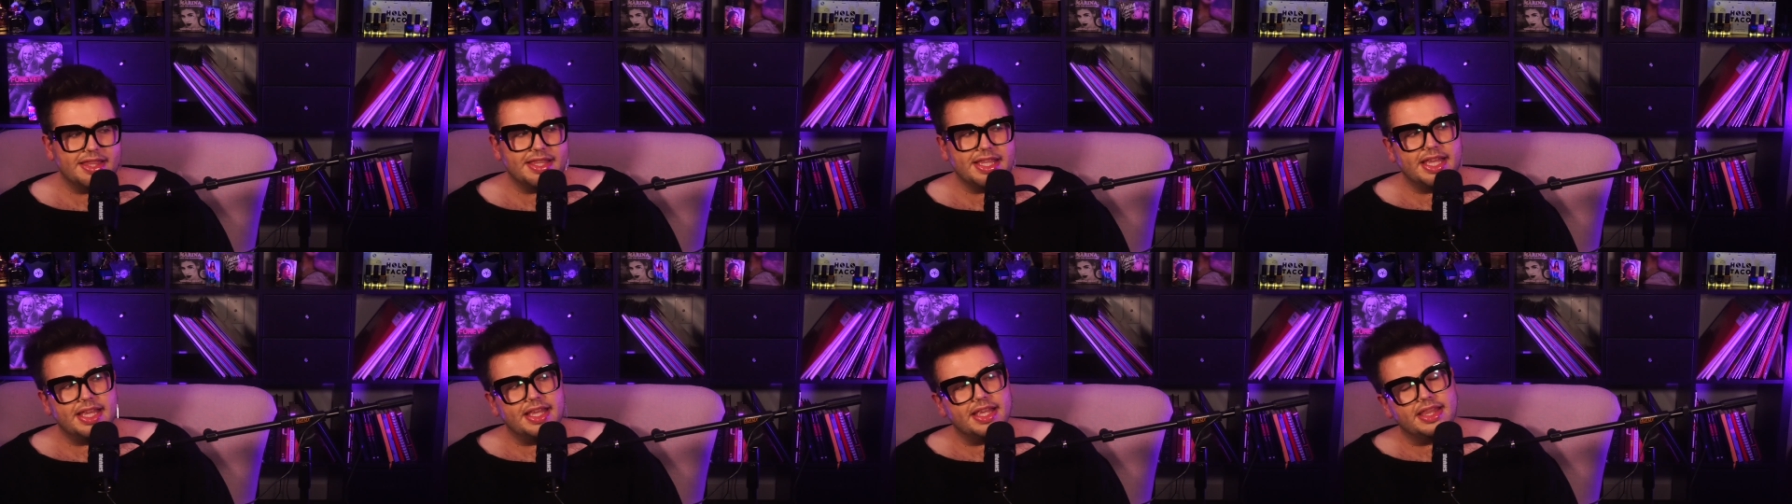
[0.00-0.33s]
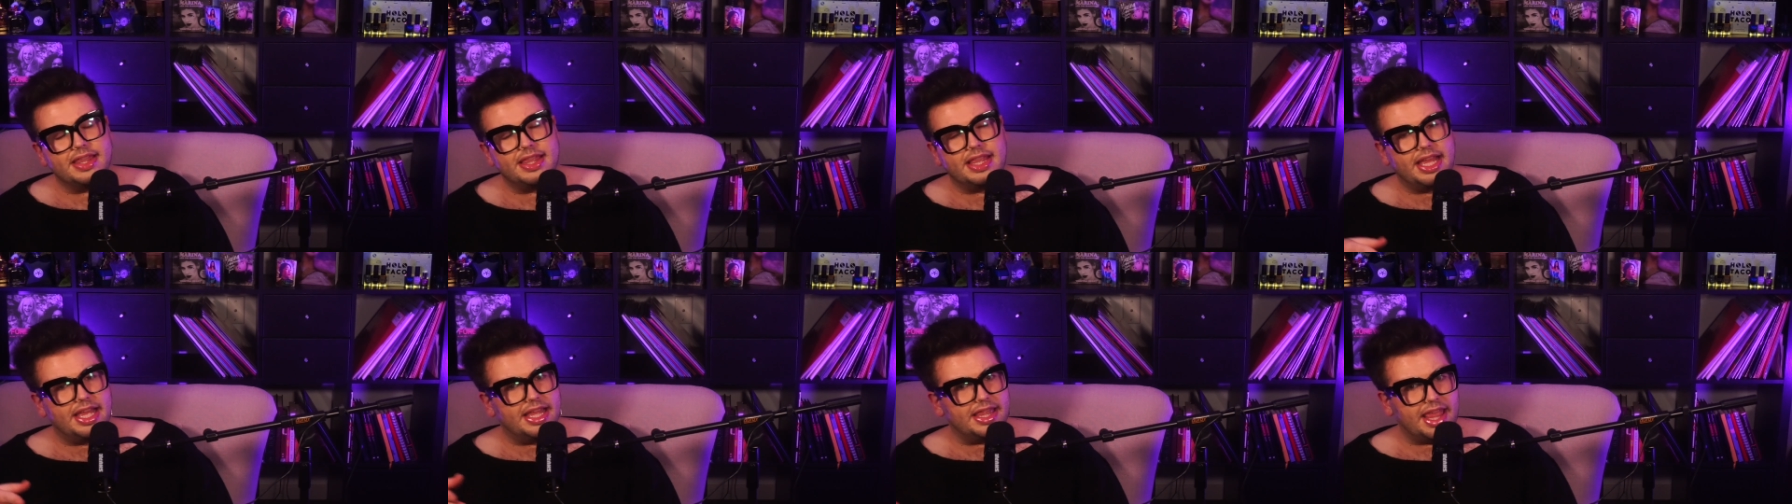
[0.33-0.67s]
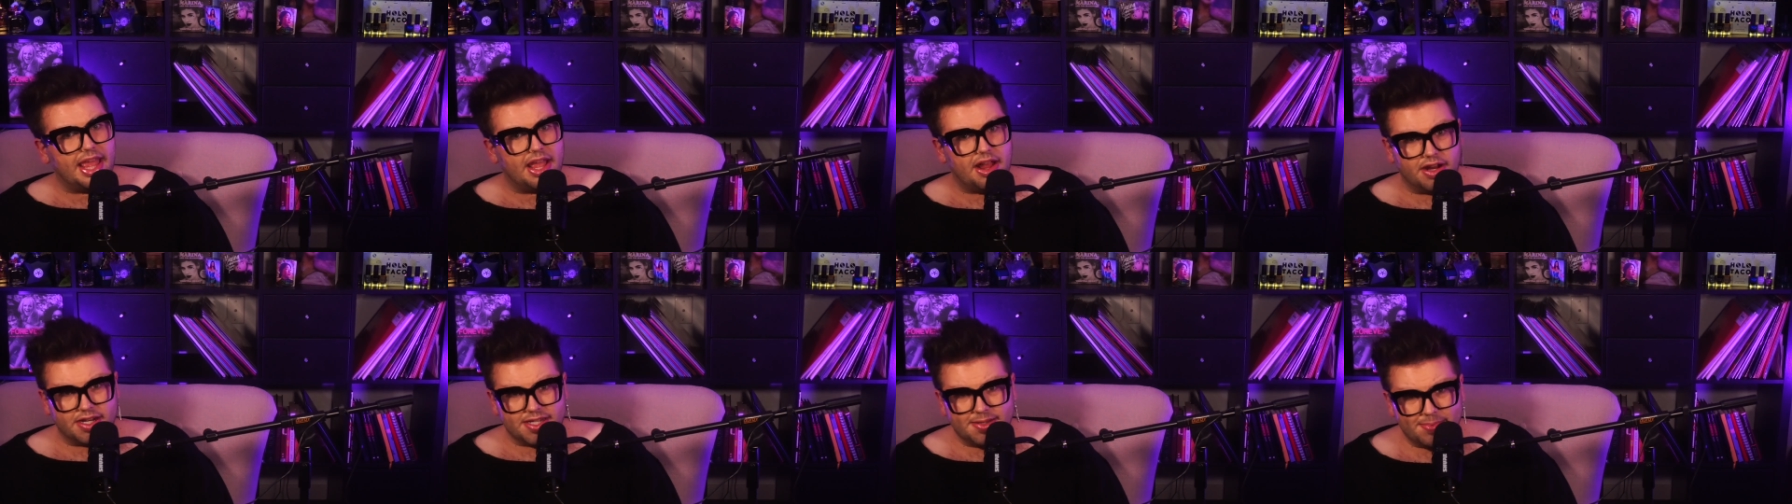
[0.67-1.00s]
It, they,
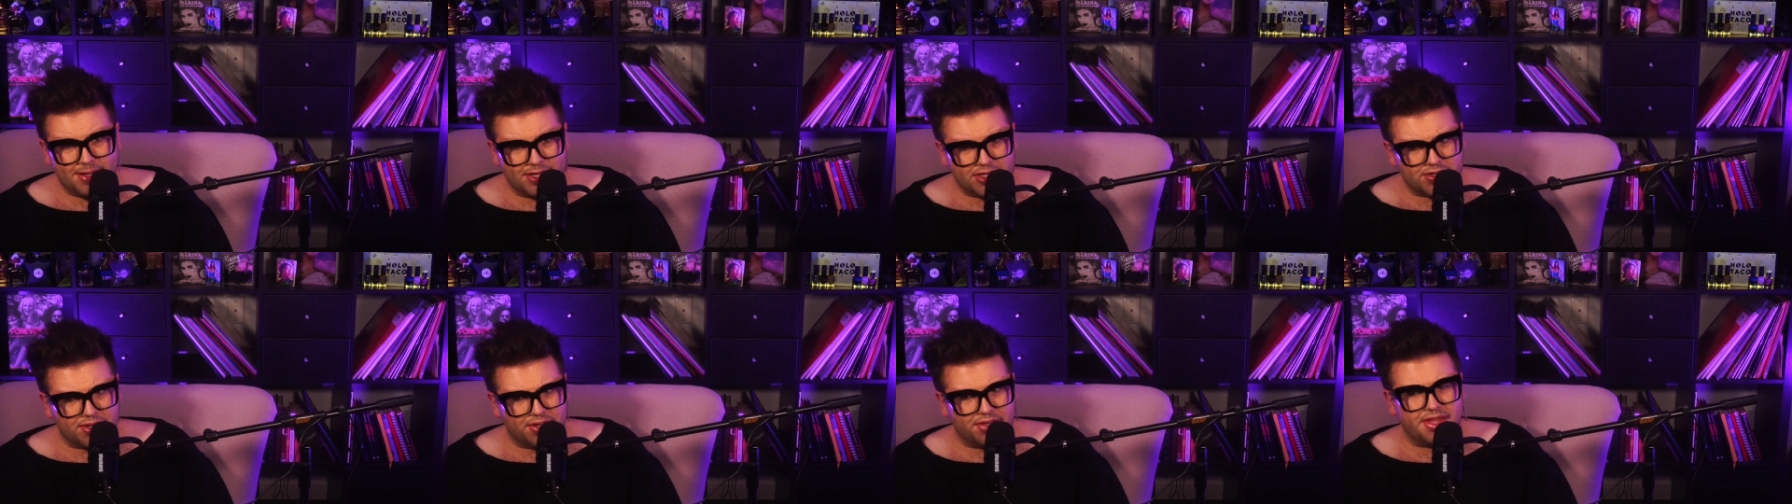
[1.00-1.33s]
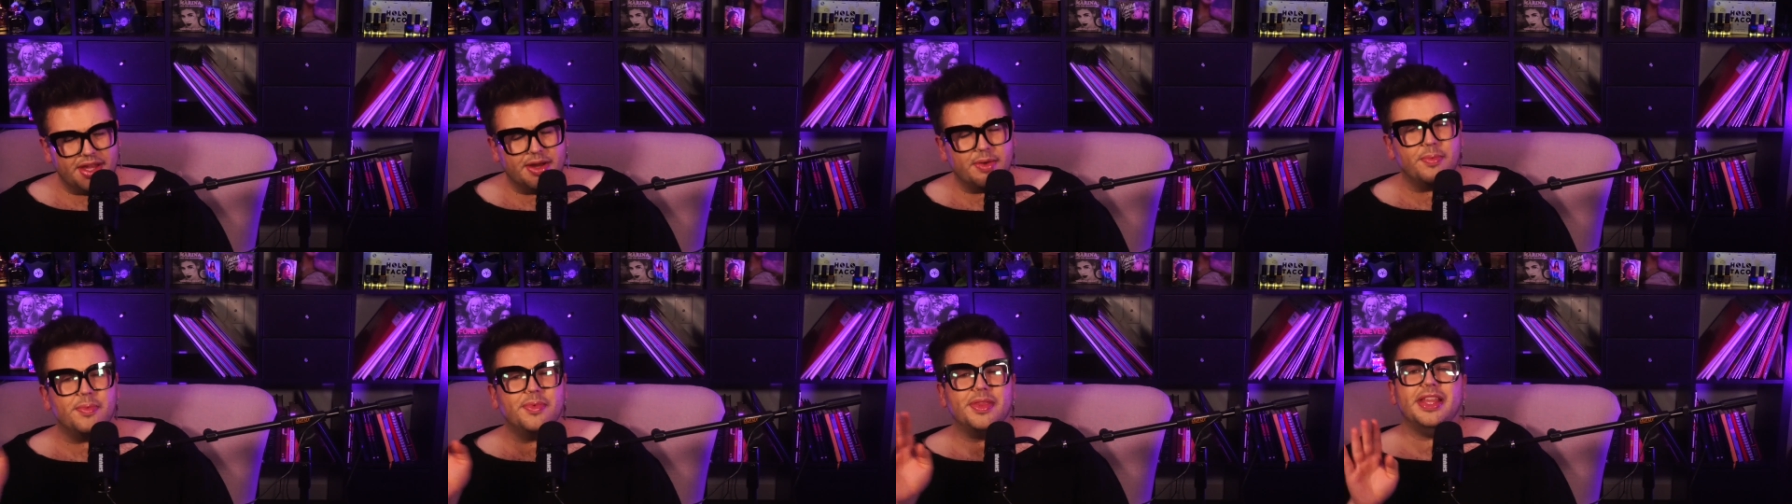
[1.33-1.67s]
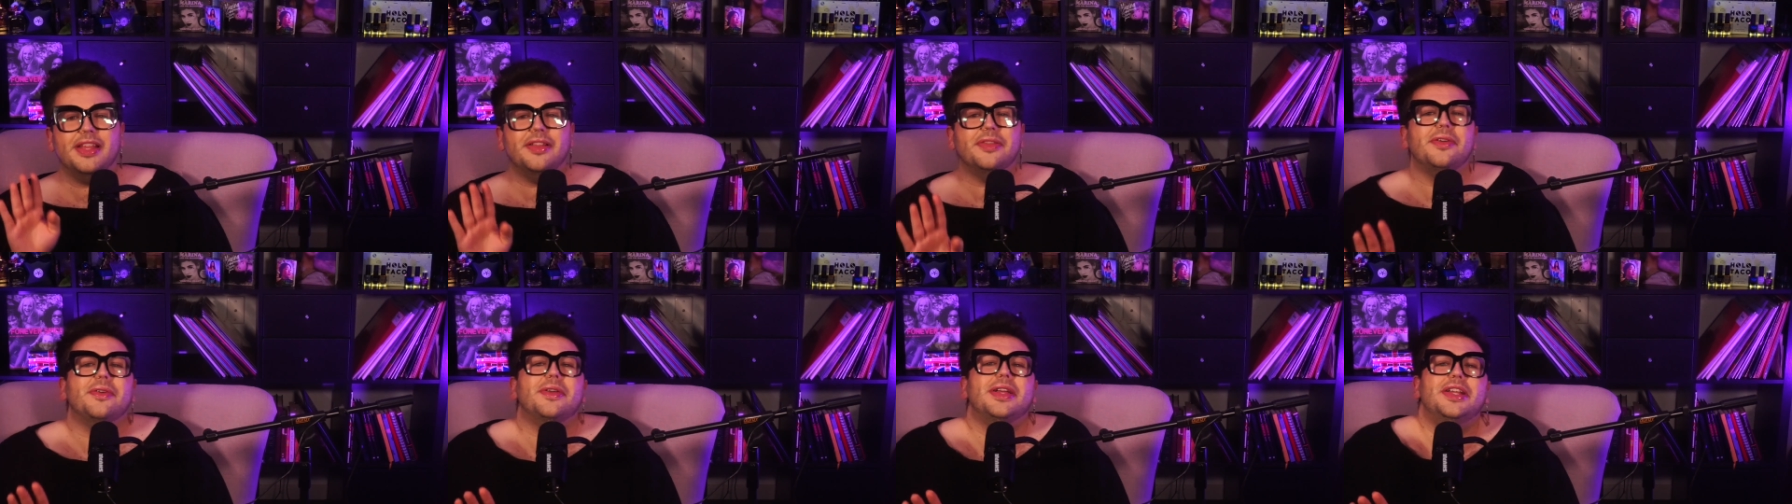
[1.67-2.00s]
they are special. They're,
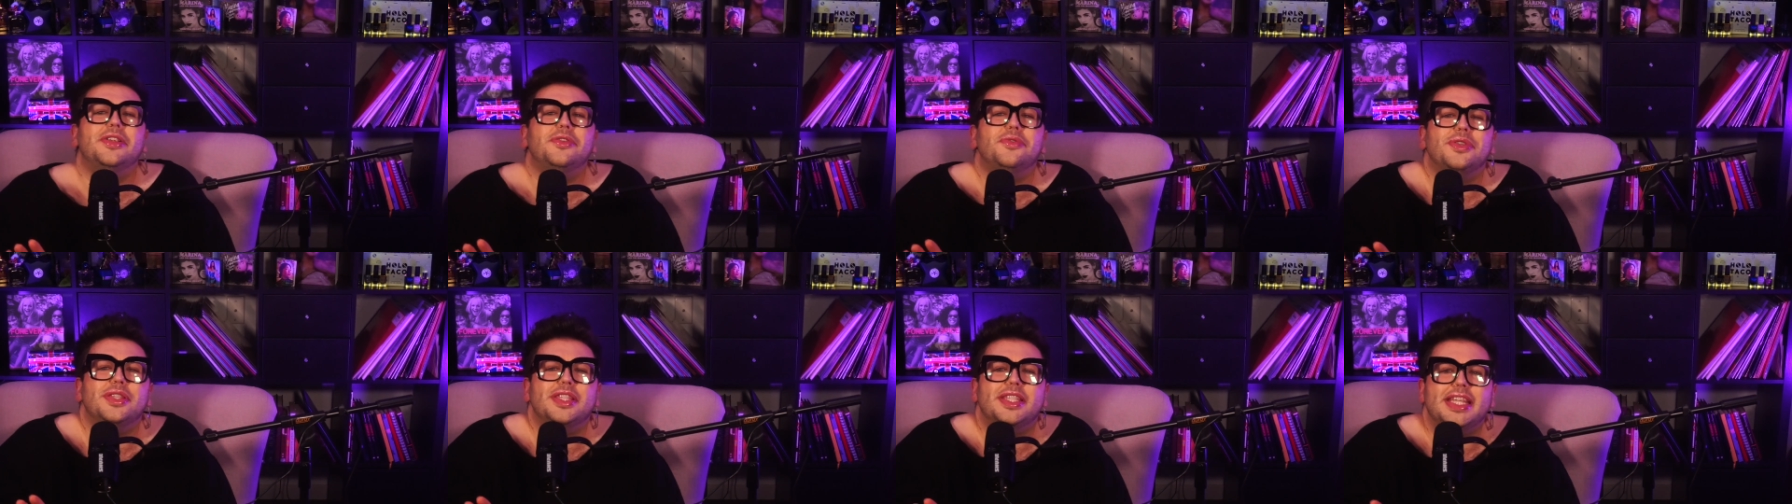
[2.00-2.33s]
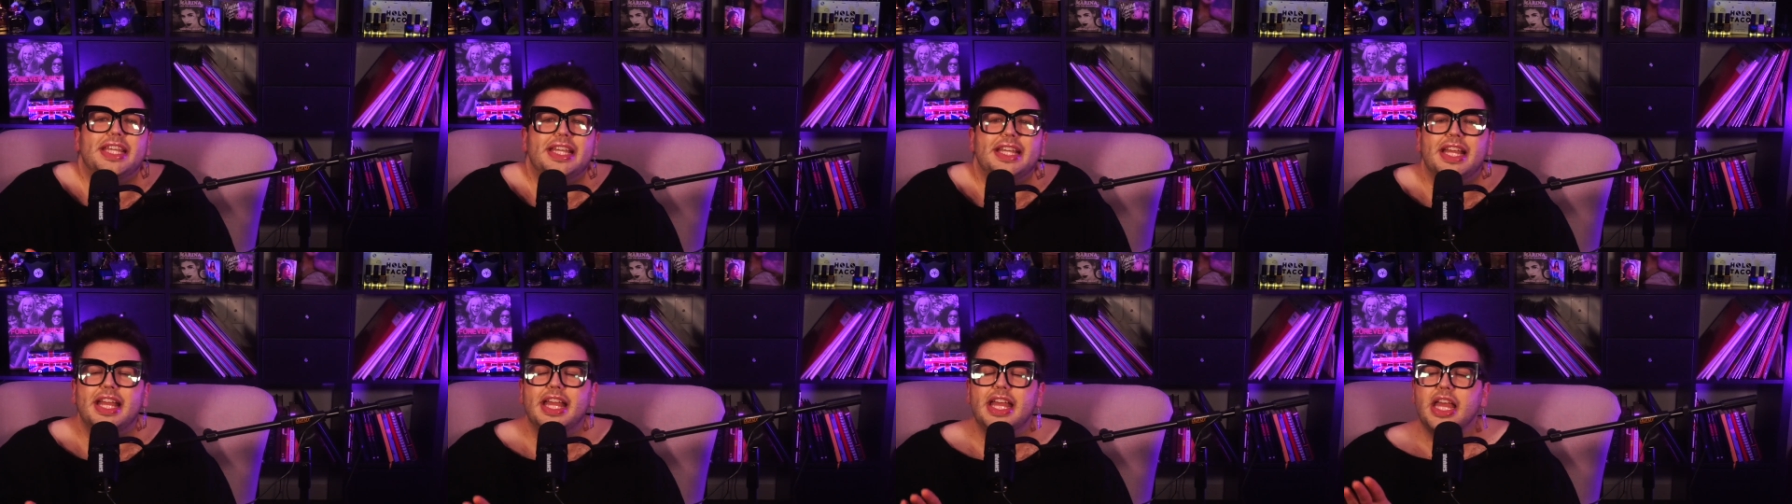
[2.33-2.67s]
they're they're interesting.